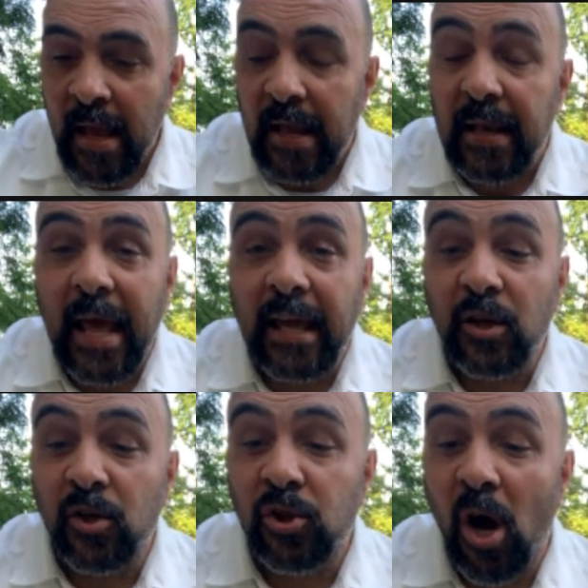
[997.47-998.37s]
Let
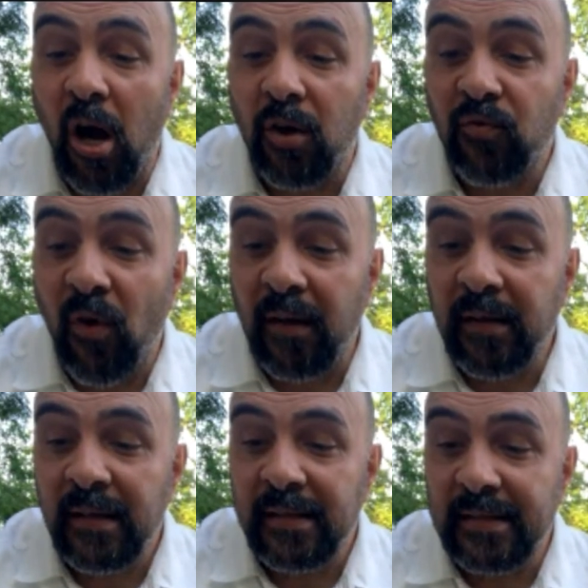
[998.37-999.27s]
your dog
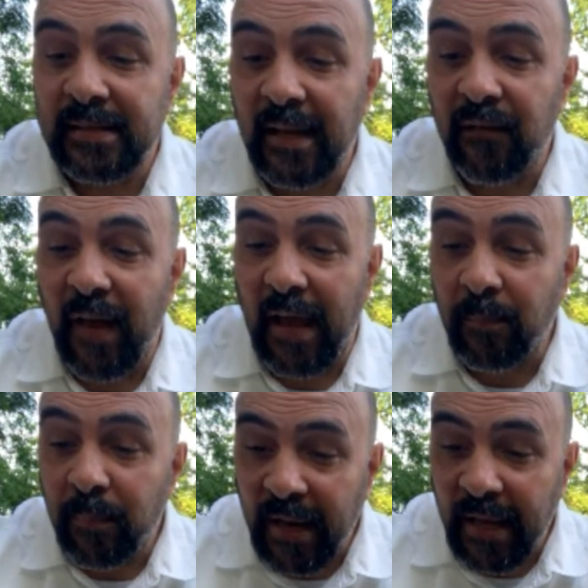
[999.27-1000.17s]
run, sniff, and
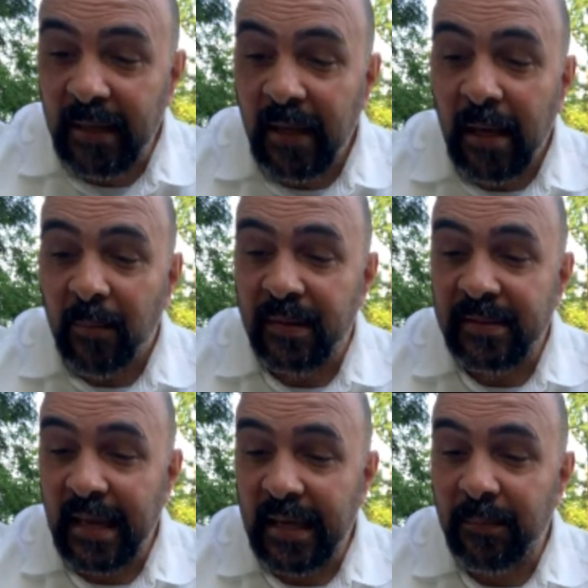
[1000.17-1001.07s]
play, but
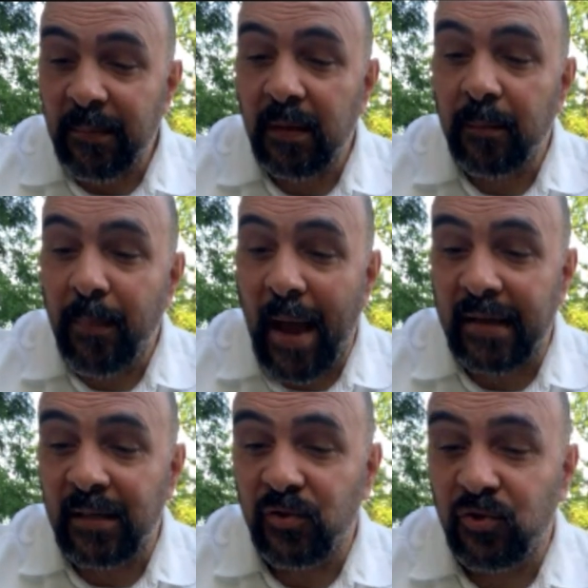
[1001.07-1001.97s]
take
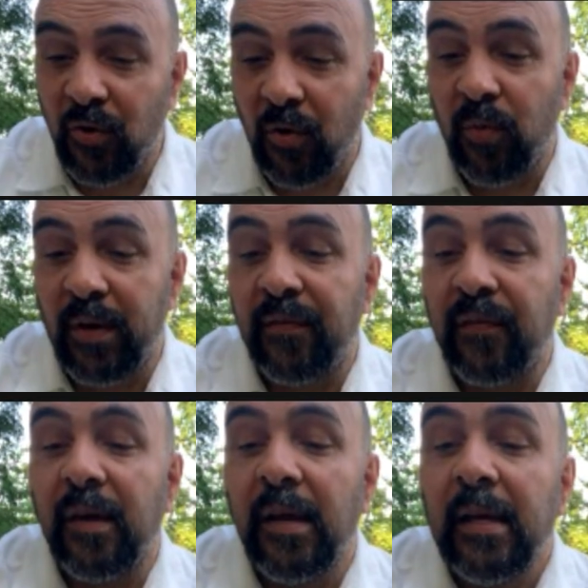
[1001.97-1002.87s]
back control with
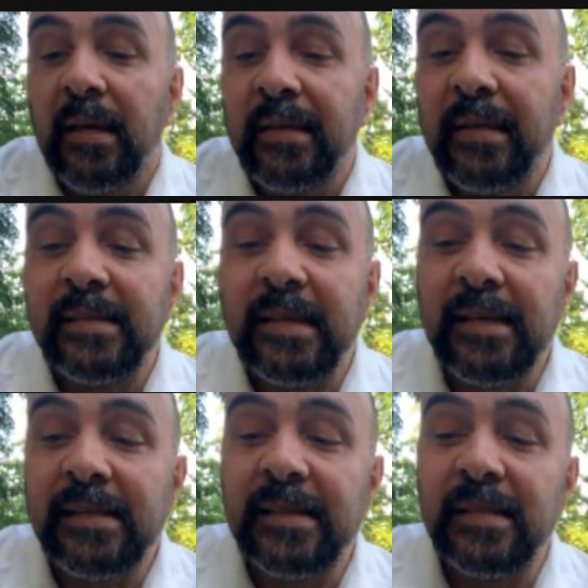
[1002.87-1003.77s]
these
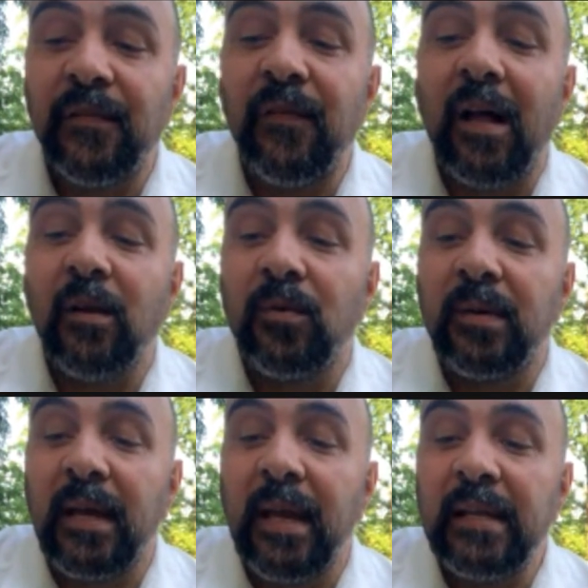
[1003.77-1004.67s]
easy to follow
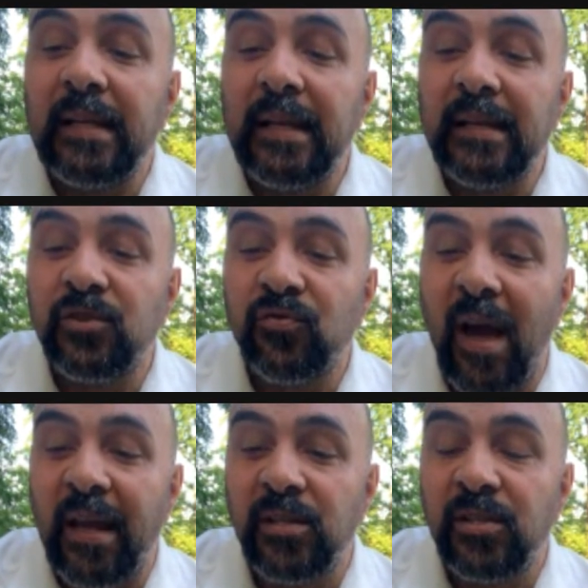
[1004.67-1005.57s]
cleanliness
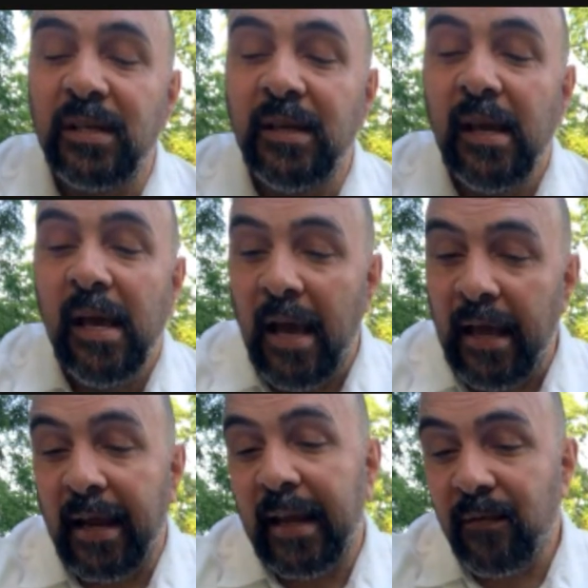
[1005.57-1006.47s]
strategy.
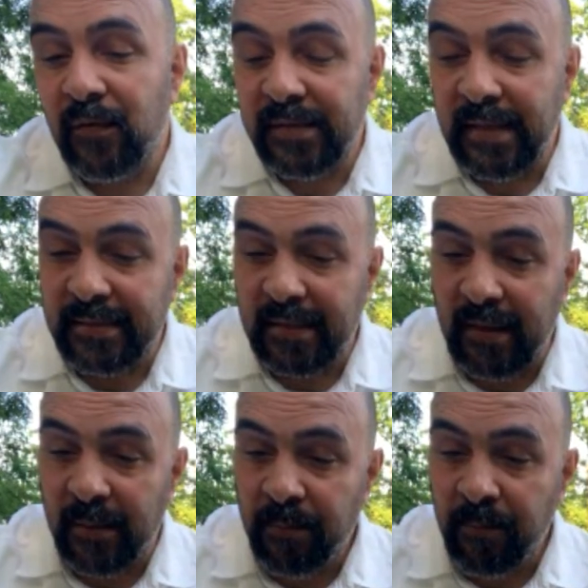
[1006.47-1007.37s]
And I gave you 6 of
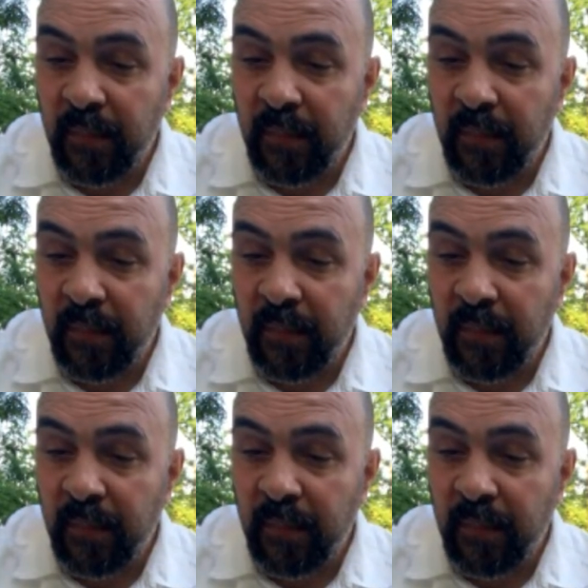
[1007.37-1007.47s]
them.